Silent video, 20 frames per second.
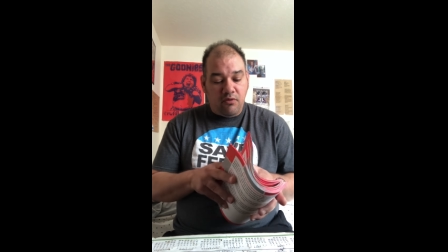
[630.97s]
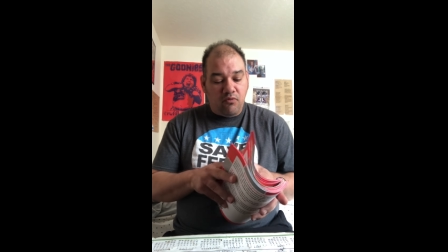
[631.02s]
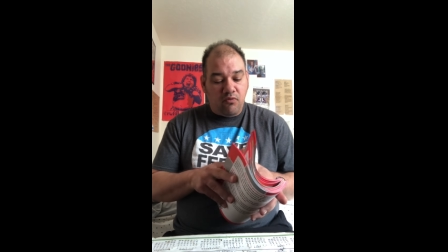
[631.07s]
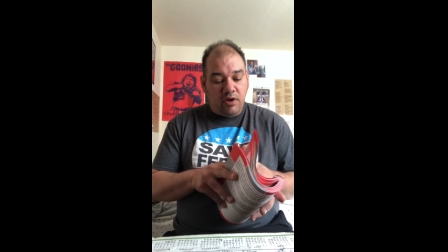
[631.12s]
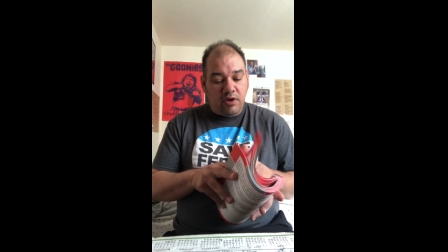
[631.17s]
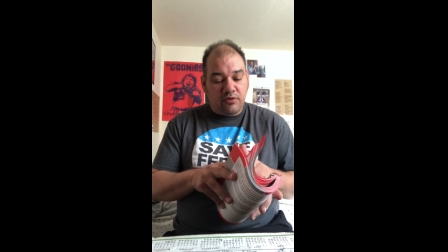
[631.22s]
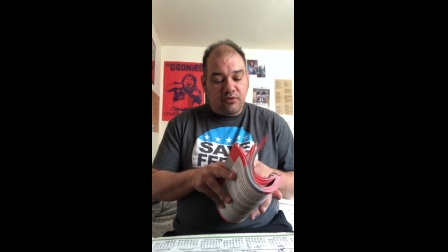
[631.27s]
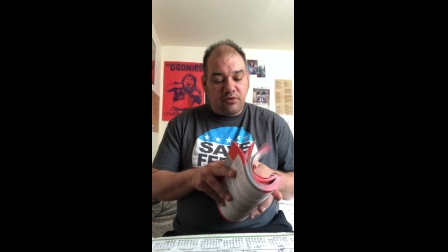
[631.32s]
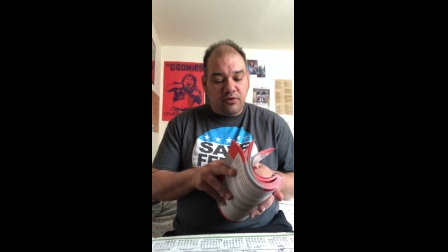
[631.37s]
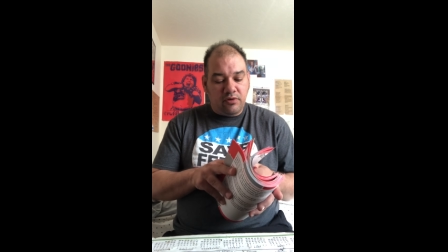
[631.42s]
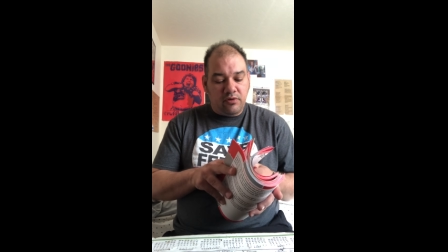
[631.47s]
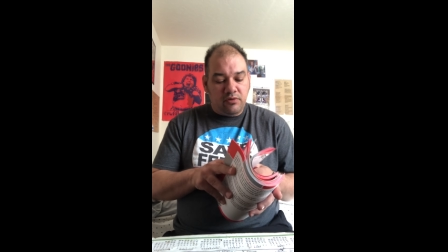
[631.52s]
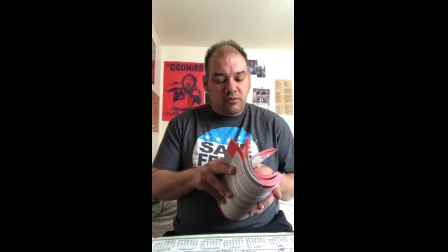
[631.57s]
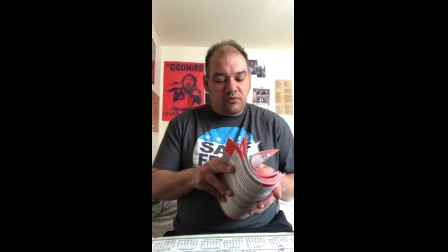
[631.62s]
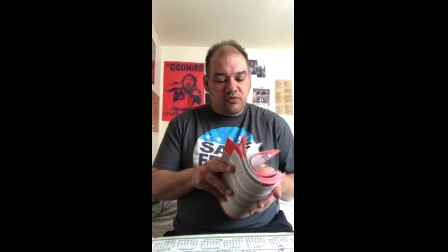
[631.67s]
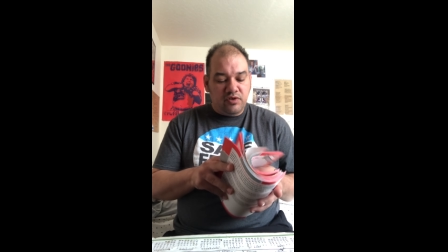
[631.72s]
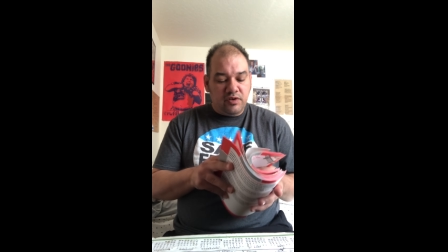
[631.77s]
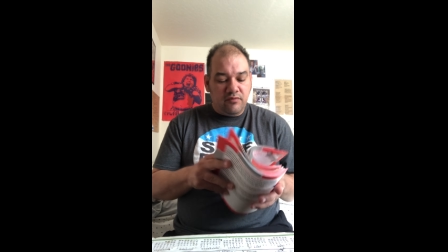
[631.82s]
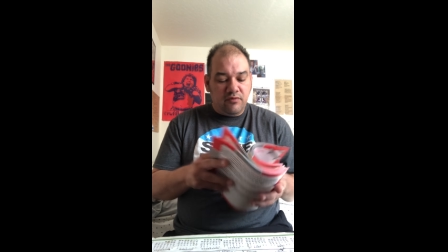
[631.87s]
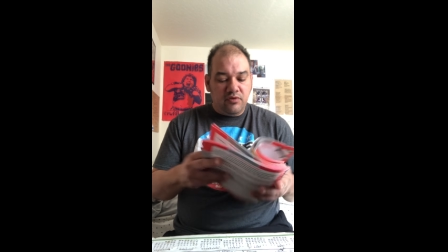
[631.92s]
Retro
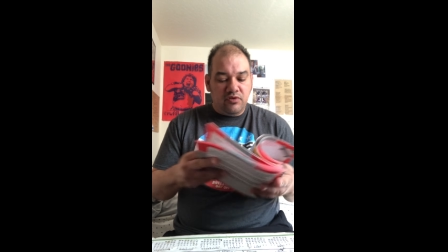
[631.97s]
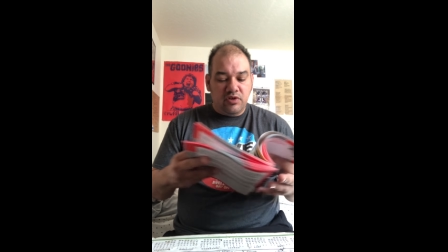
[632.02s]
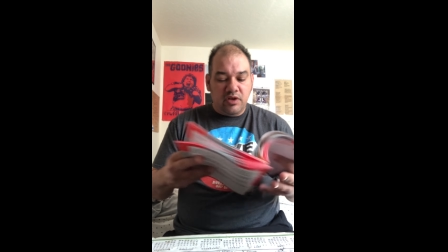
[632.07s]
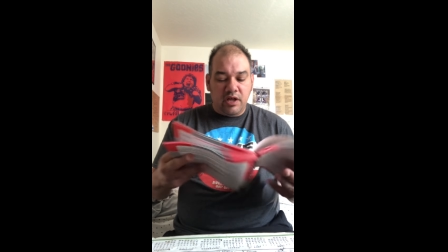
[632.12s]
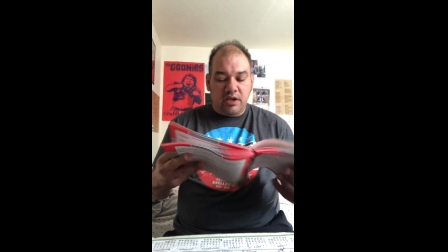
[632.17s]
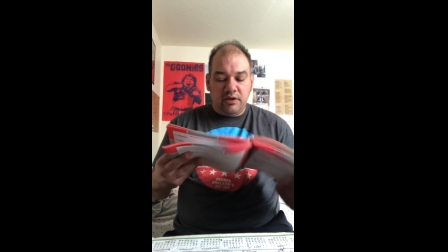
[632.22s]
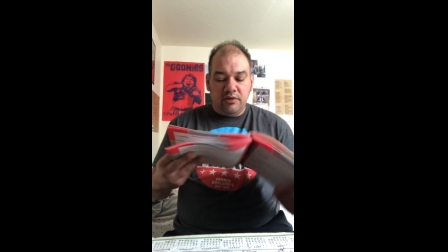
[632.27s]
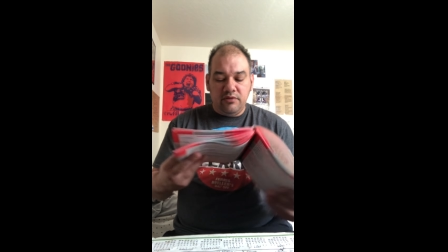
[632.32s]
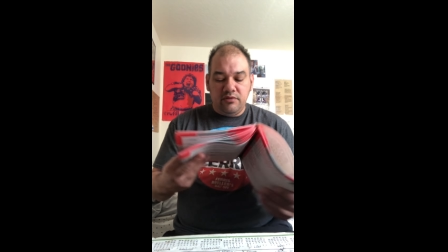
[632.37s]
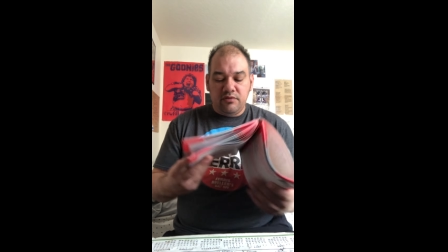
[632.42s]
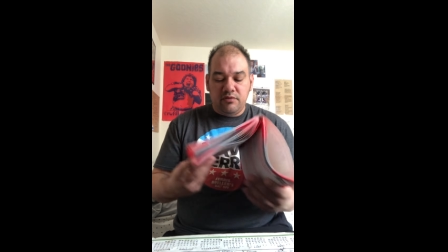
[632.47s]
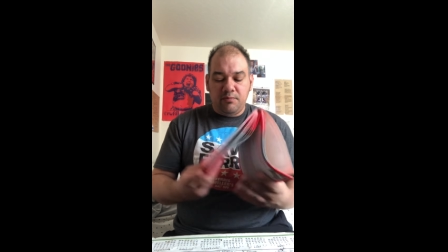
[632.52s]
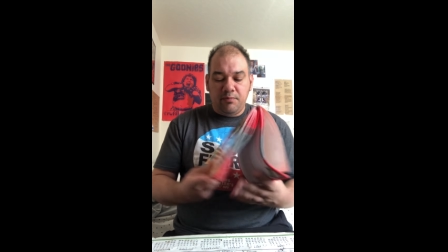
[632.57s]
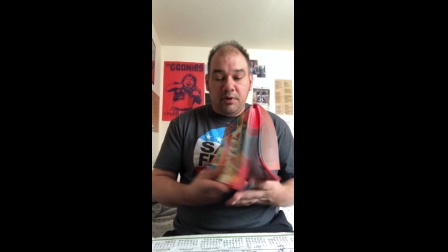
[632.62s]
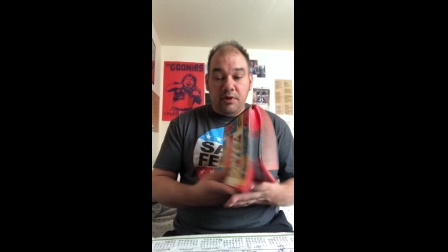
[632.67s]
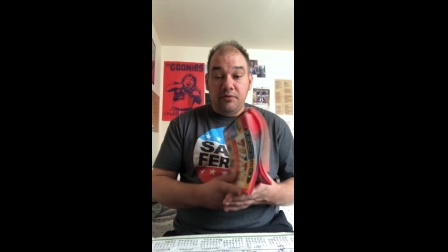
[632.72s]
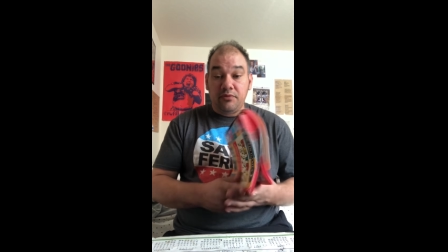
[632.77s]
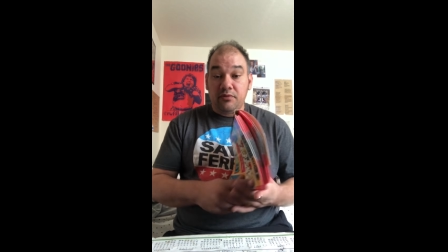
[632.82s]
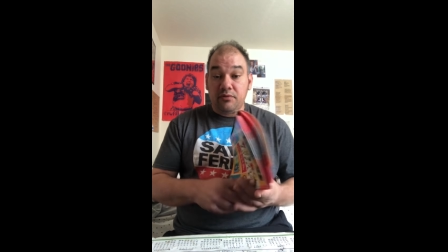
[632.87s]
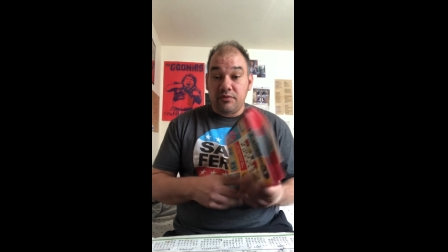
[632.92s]
Trivia Challenge
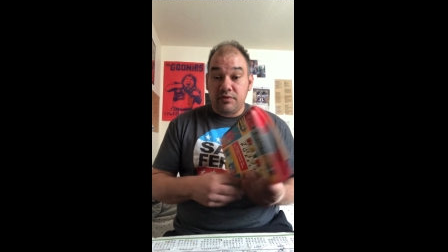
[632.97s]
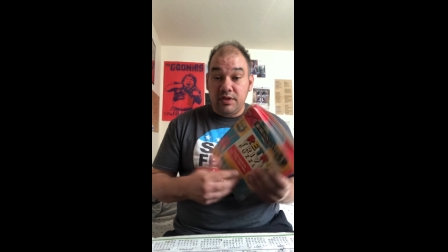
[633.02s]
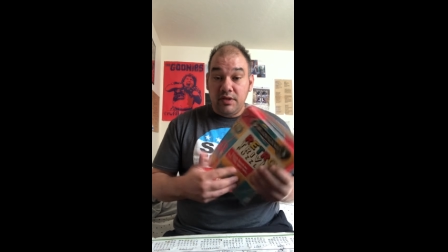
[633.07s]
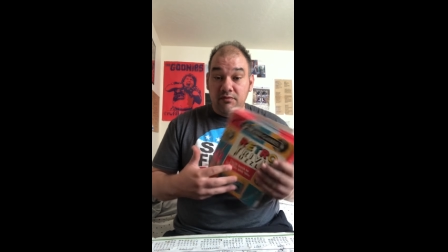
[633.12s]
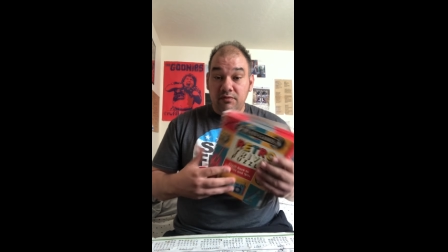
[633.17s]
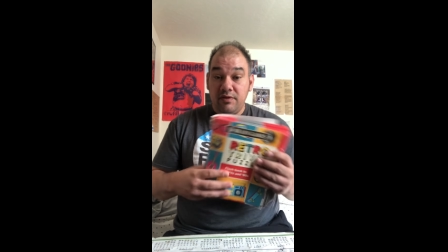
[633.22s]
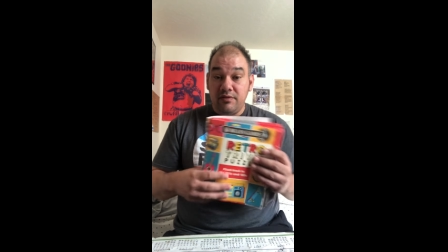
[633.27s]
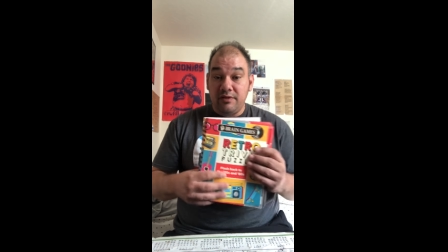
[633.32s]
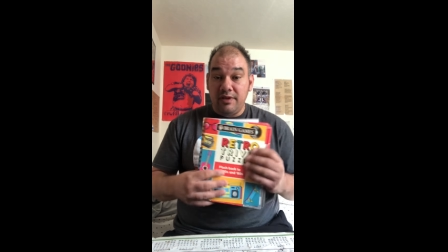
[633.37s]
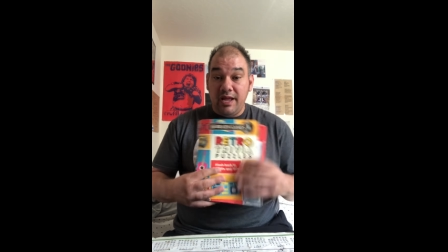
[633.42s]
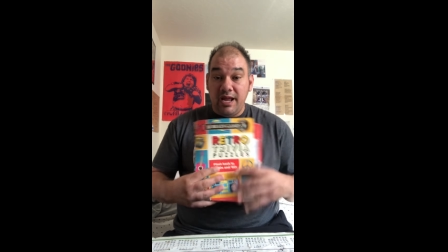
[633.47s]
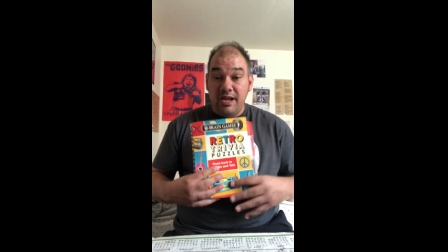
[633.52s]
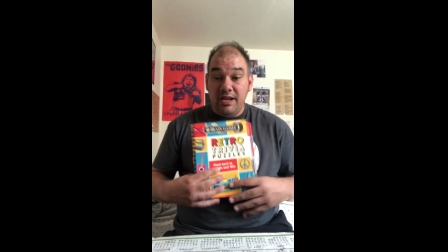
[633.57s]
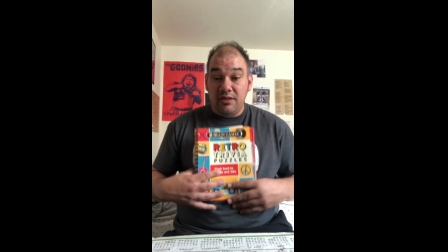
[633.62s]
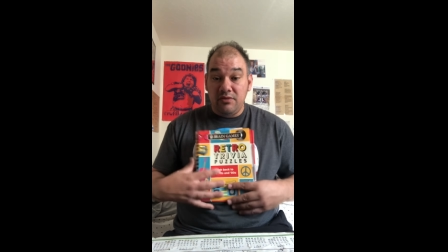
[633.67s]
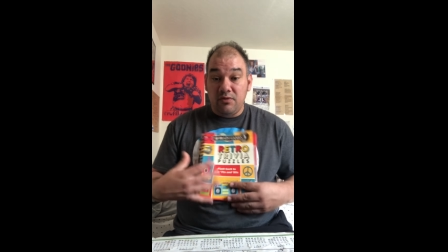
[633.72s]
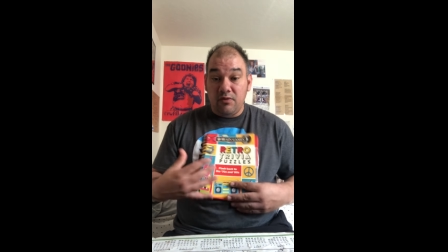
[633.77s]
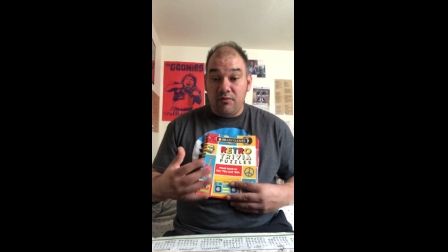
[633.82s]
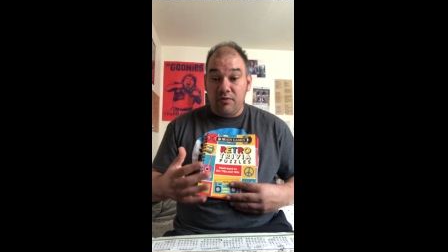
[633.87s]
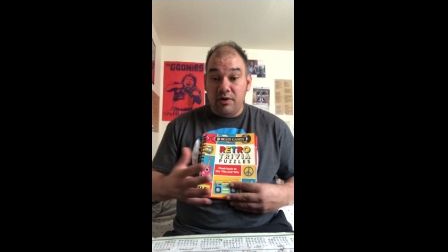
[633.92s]
puzzles, 70s and
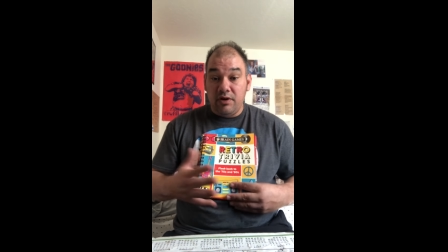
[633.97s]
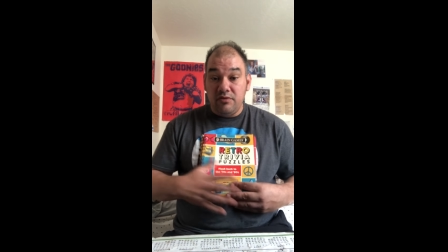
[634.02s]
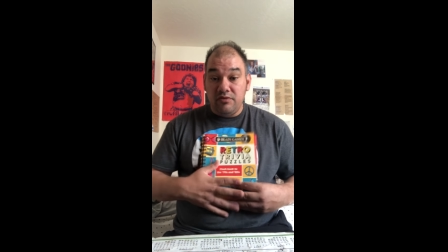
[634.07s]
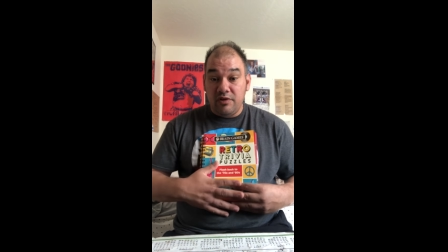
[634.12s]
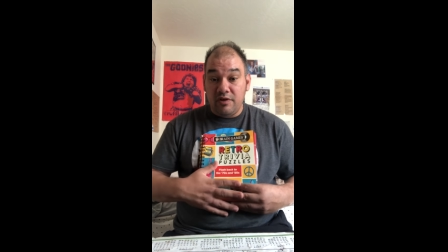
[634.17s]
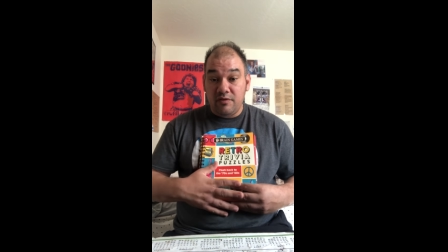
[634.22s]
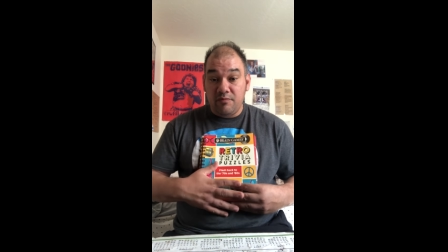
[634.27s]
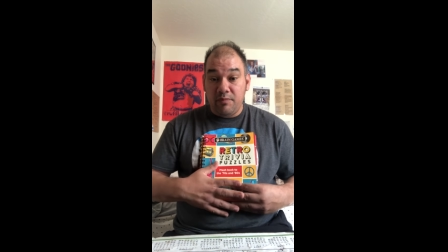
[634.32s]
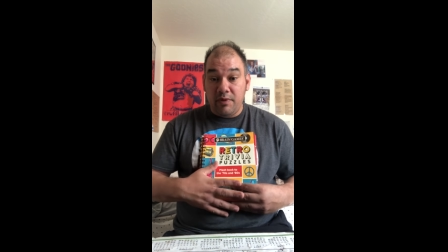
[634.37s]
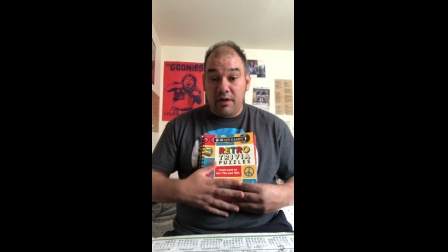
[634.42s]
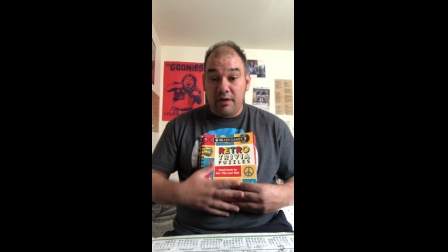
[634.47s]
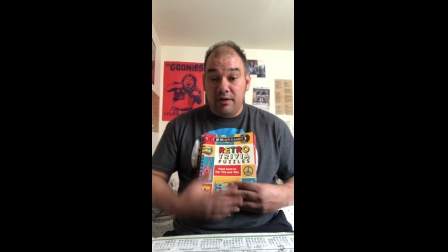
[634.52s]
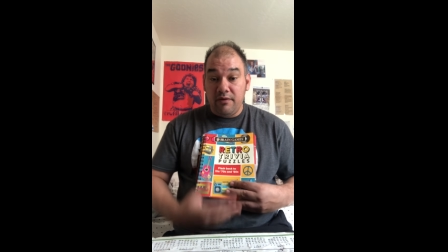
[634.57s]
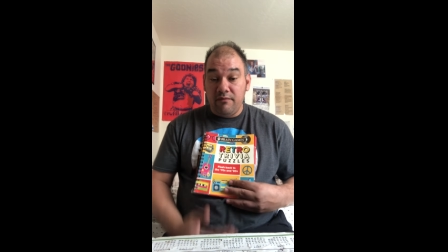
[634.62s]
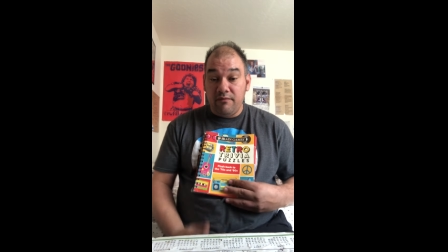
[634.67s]
80s over here at Jake's Bounty.